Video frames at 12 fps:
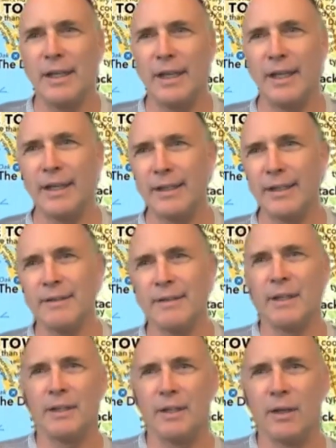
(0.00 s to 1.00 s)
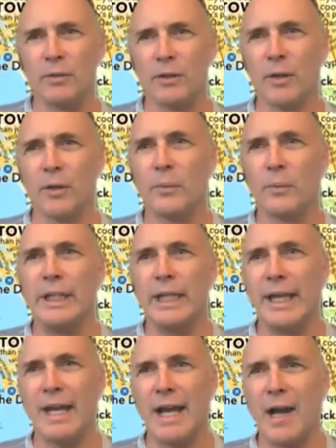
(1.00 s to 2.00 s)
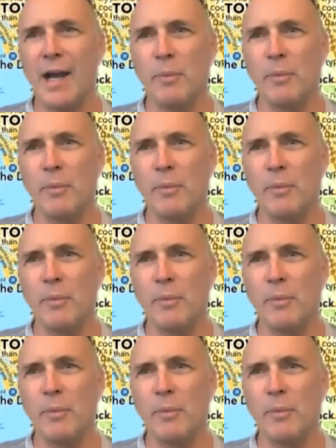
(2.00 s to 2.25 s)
and you know, little recap